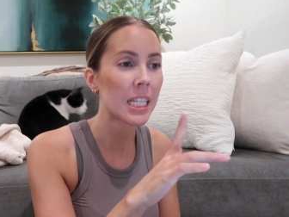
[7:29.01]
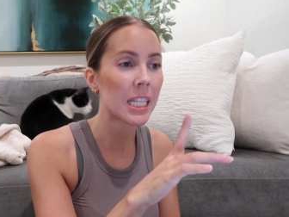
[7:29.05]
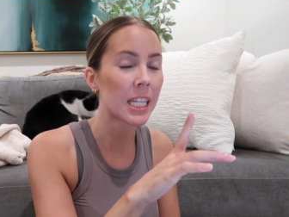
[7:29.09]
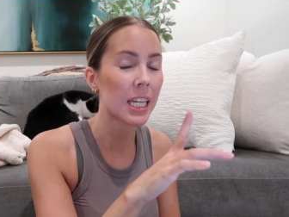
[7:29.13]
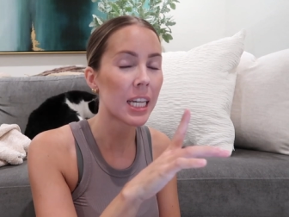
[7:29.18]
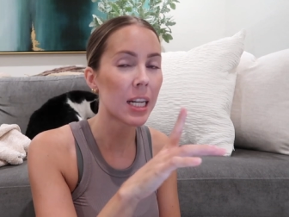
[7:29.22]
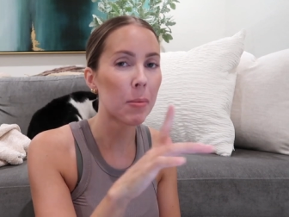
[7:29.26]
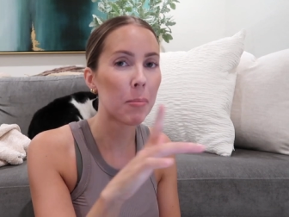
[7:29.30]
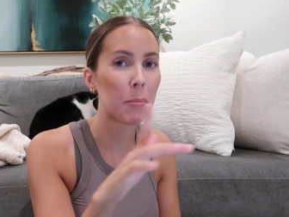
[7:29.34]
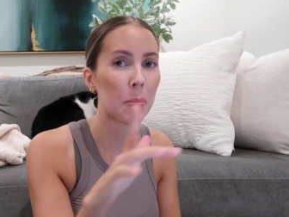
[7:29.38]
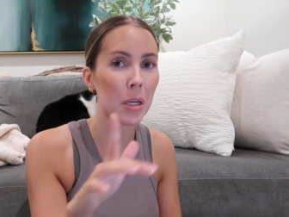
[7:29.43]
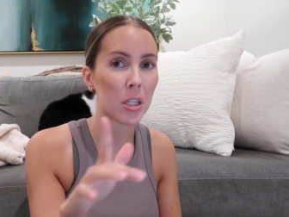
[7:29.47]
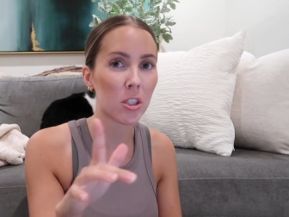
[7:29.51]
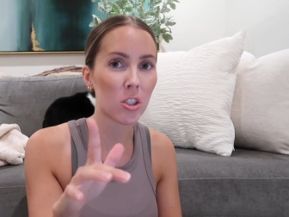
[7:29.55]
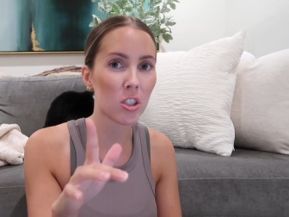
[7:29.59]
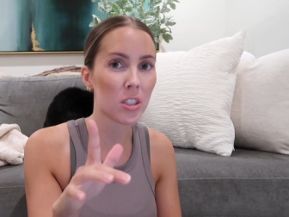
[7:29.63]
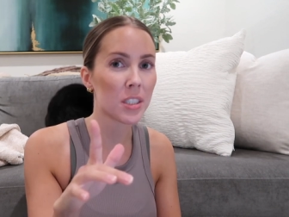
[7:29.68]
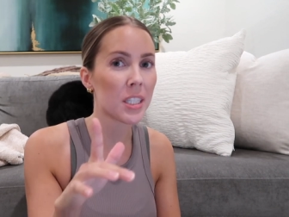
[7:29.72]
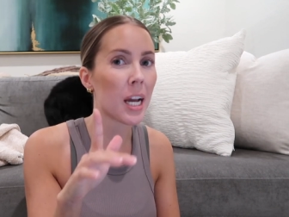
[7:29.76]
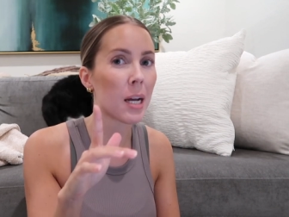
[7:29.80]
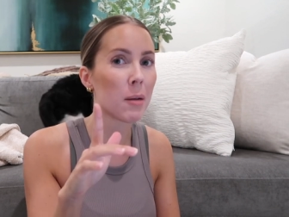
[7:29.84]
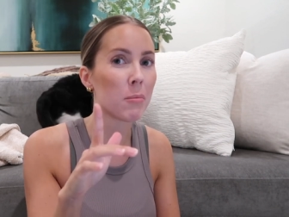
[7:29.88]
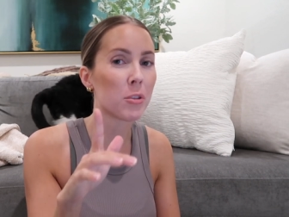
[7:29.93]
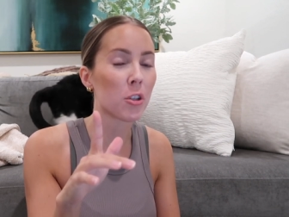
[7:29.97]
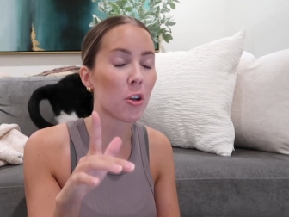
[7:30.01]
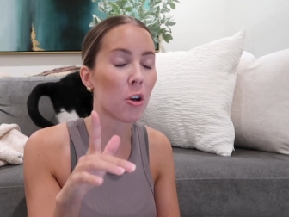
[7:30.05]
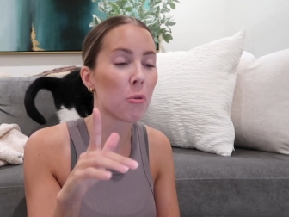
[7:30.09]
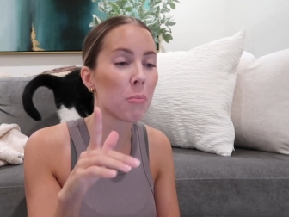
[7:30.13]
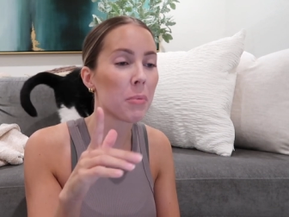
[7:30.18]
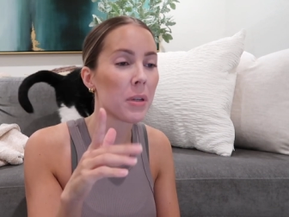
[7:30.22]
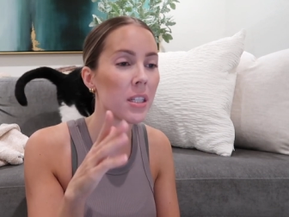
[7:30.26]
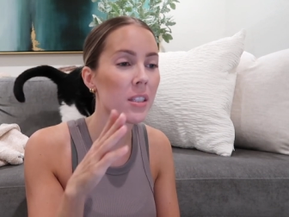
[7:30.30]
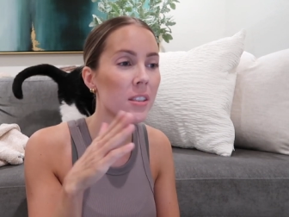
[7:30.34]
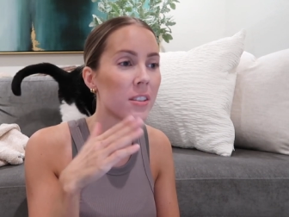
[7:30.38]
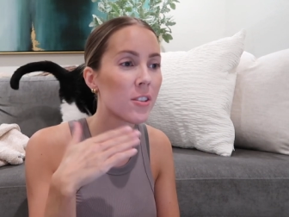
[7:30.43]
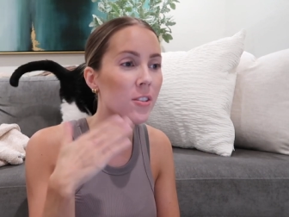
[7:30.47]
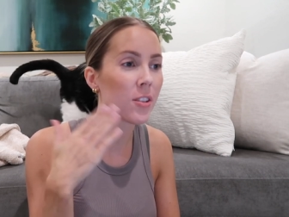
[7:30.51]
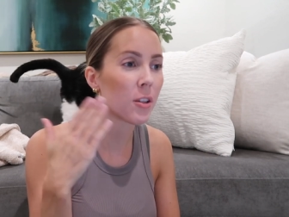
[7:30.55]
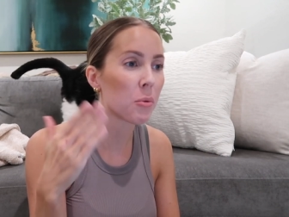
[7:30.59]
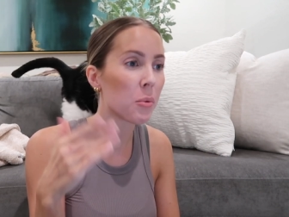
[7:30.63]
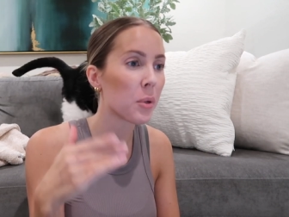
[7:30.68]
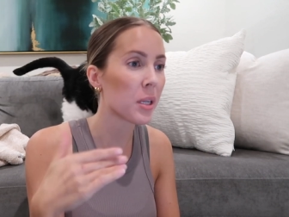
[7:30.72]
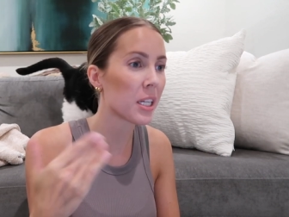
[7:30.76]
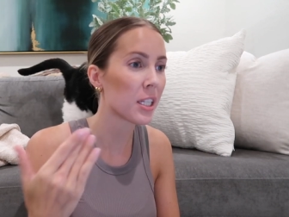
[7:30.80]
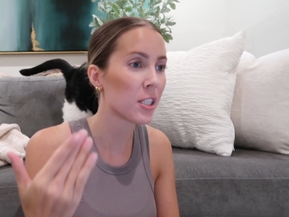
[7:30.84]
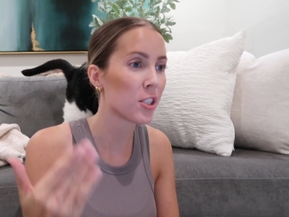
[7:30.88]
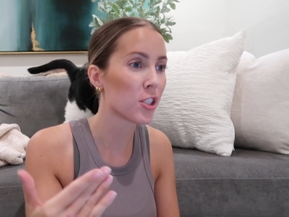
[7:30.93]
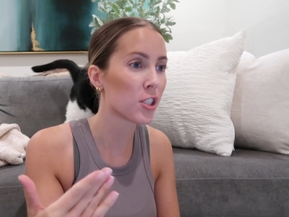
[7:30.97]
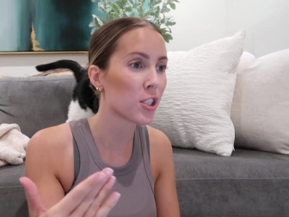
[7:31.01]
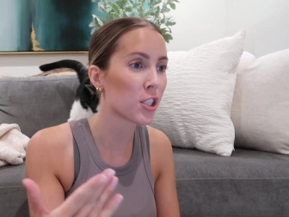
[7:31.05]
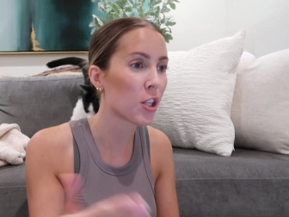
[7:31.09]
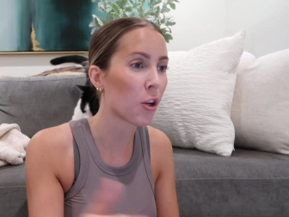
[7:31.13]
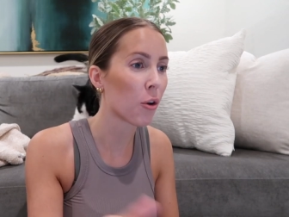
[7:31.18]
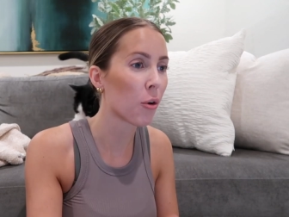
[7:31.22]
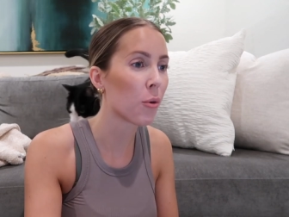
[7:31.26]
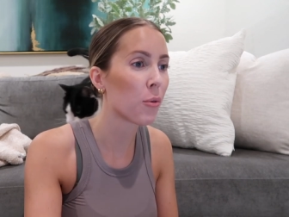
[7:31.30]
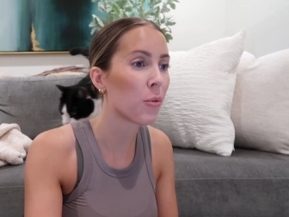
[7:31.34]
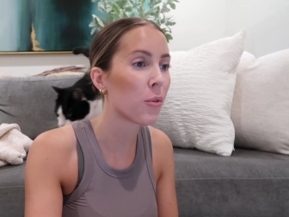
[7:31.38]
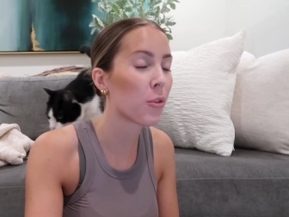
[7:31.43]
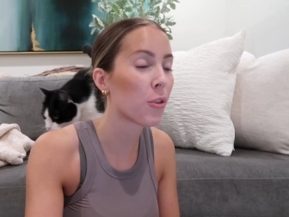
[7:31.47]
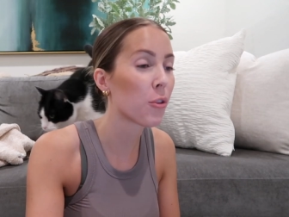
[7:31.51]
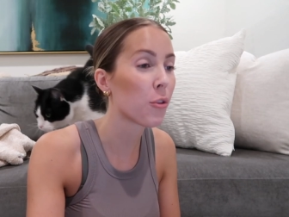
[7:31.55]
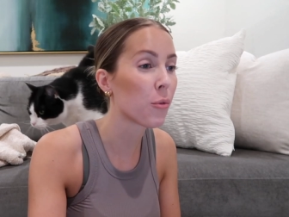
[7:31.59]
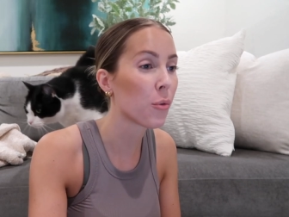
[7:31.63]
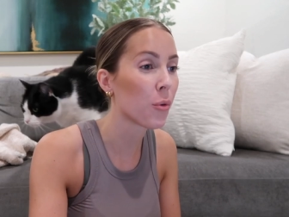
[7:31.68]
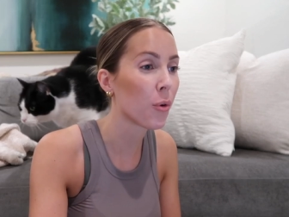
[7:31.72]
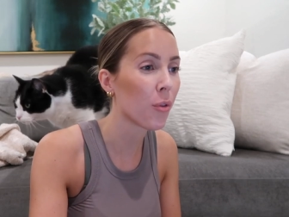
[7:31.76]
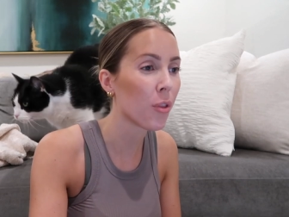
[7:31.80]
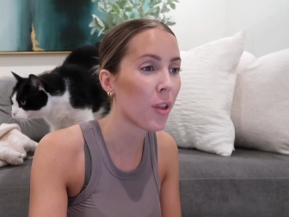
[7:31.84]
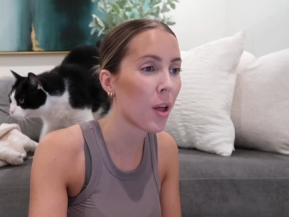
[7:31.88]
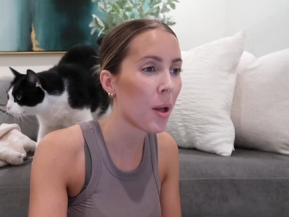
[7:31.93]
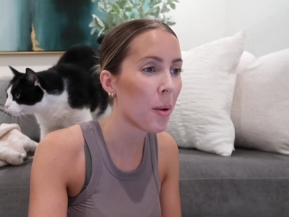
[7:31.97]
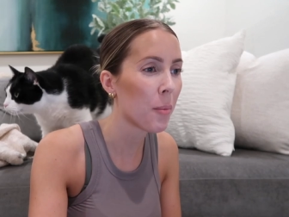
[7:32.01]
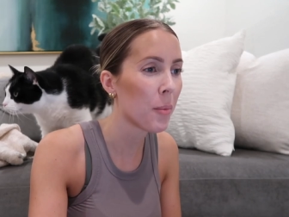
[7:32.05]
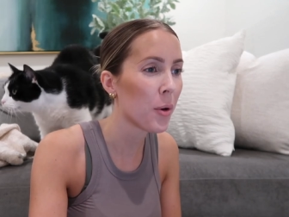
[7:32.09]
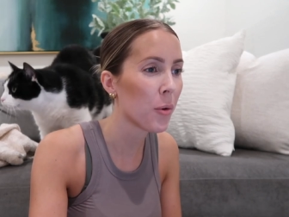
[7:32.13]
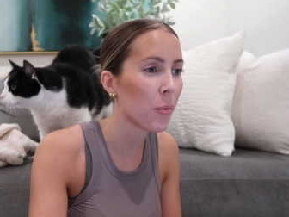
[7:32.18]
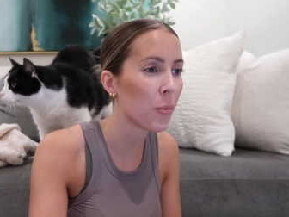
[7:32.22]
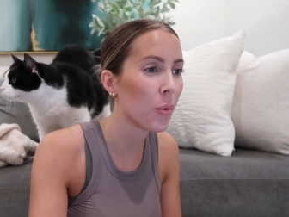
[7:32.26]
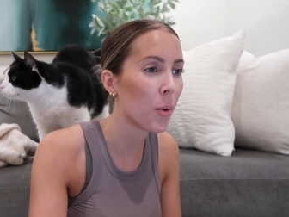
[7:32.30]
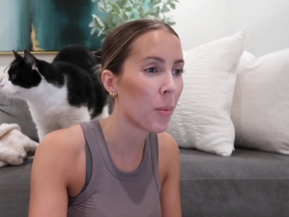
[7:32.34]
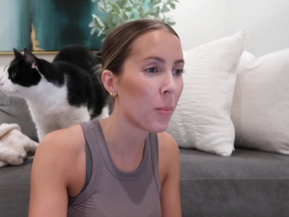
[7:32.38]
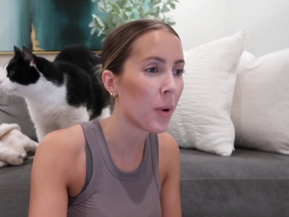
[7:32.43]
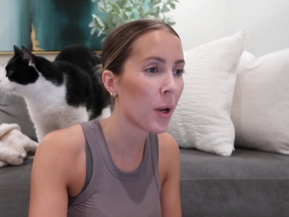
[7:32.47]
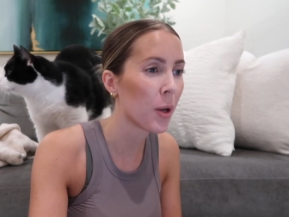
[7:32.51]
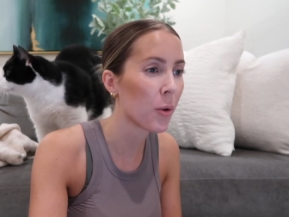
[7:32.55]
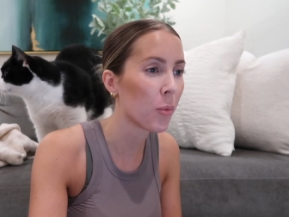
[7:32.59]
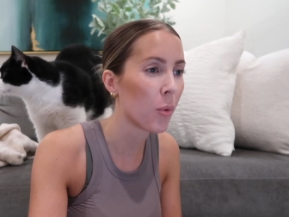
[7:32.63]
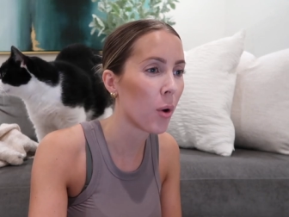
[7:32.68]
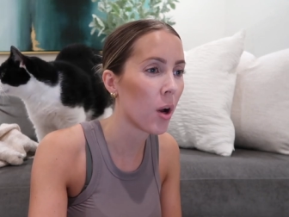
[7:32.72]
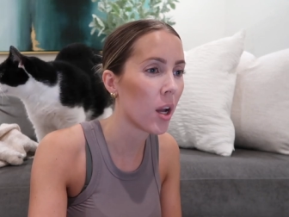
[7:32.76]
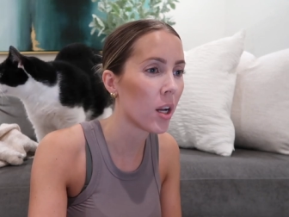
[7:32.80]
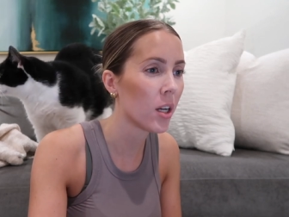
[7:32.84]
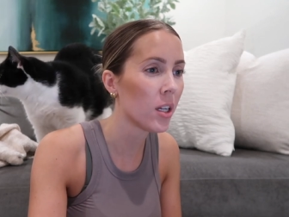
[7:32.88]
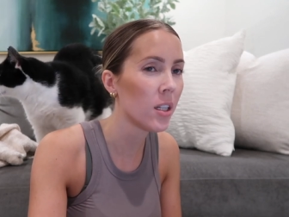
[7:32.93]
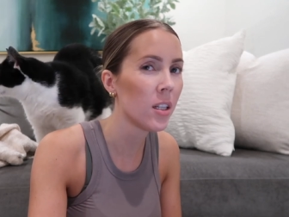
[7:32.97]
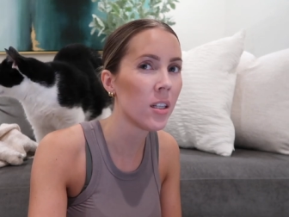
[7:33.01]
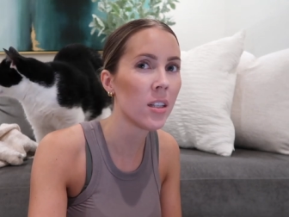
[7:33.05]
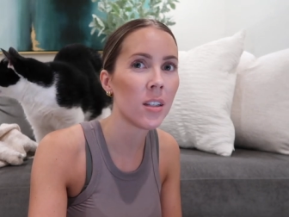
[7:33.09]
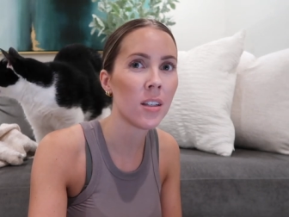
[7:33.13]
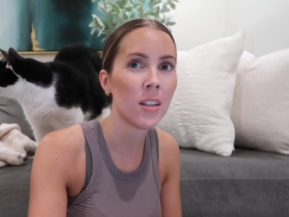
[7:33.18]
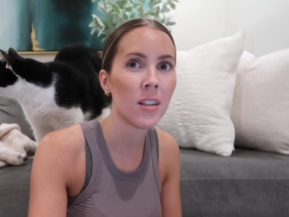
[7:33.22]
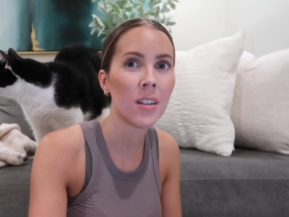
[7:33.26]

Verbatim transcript: and get a bunch of tabs open so that we can just go through them one by one.